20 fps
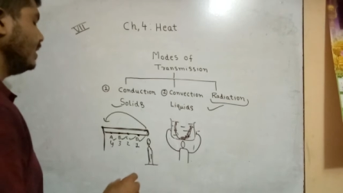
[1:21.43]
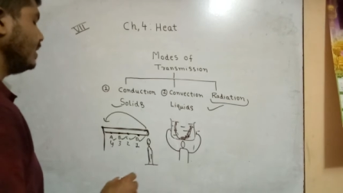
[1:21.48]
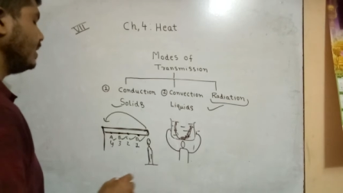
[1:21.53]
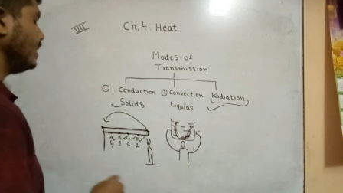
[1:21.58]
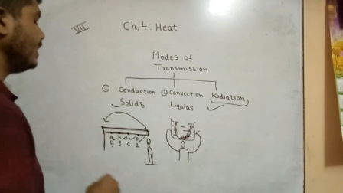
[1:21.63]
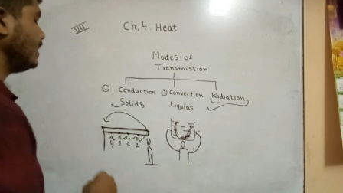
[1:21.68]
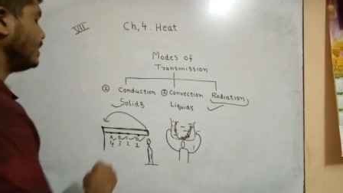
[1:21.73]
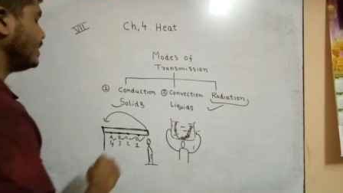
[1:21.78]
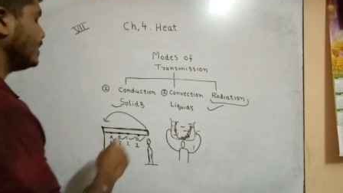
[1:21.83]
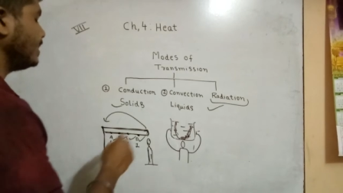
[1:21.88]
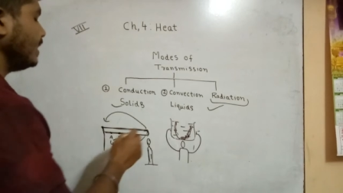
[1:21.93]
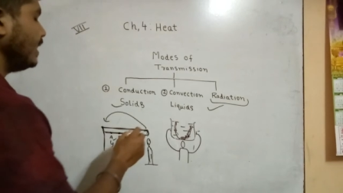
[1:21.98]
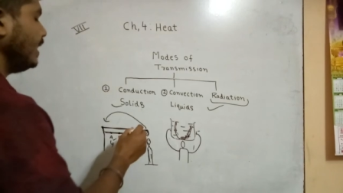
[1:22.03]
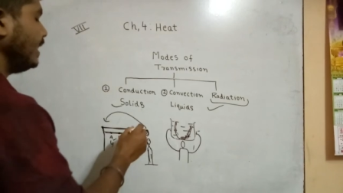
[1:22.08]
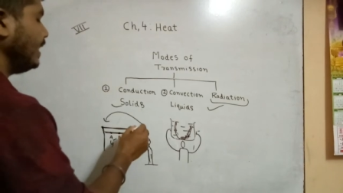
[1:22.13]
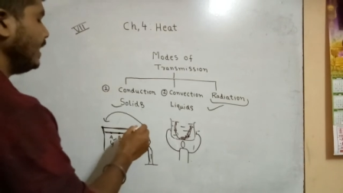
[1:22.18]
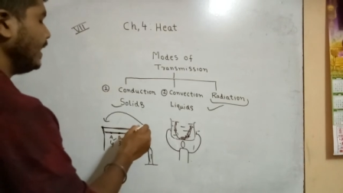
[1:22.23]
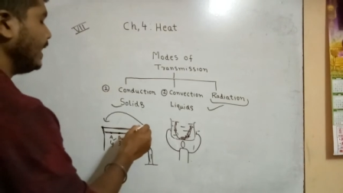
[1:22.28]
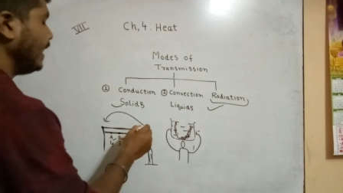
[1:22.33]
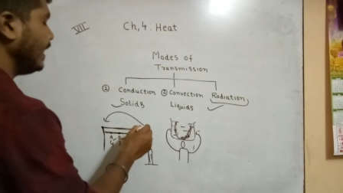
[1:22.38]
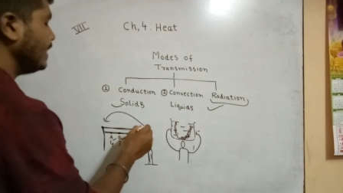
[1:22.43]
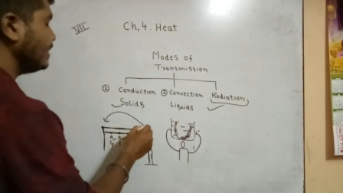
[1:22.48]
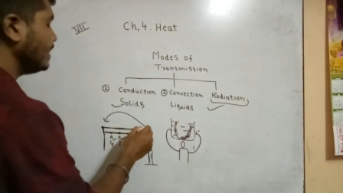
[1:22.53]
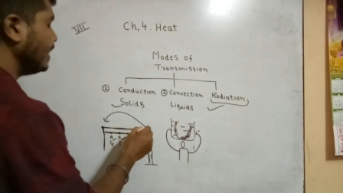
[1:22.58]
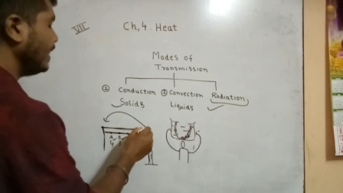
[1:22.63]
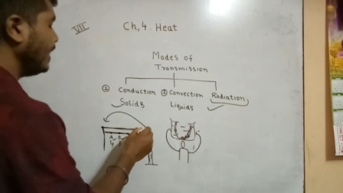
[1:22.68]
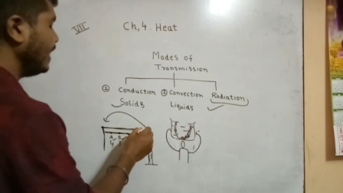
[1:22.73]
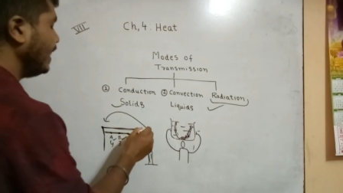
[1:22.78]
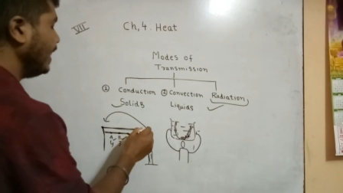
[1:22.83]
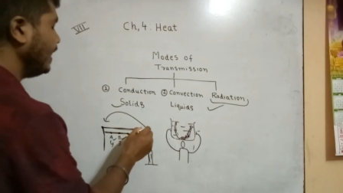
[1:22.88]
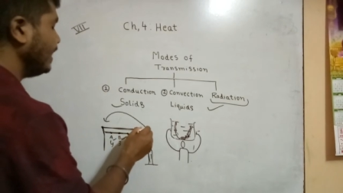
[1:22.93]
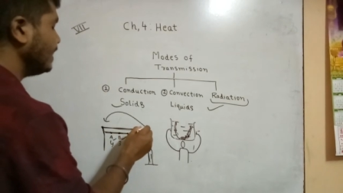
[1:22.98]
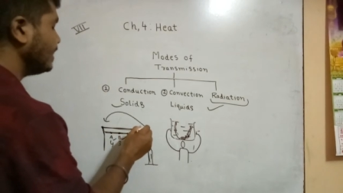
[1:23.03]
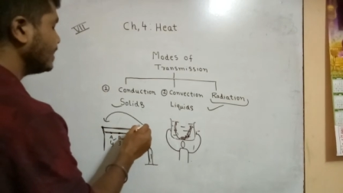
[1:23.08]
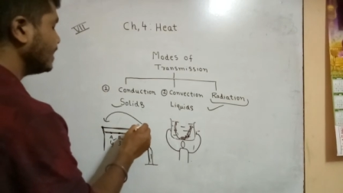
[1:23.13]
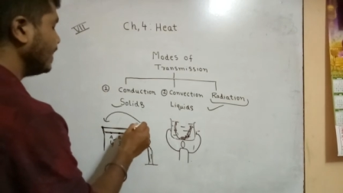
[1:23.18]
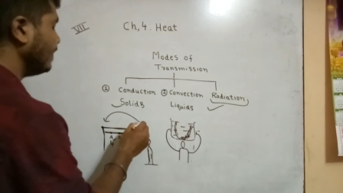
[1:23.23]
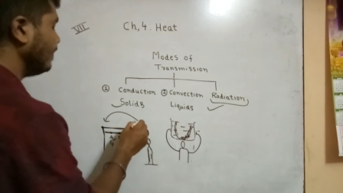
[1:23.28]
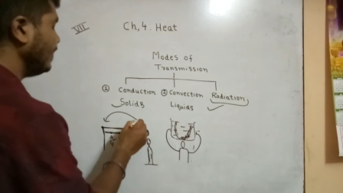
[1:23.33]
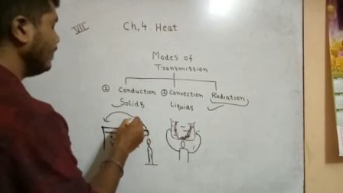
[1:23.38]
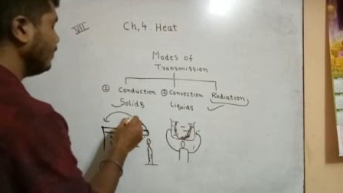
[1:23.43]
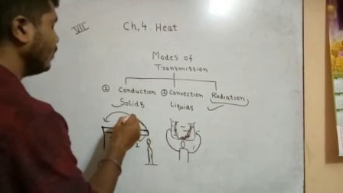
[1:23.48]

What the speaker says: This indicates that heat is traveling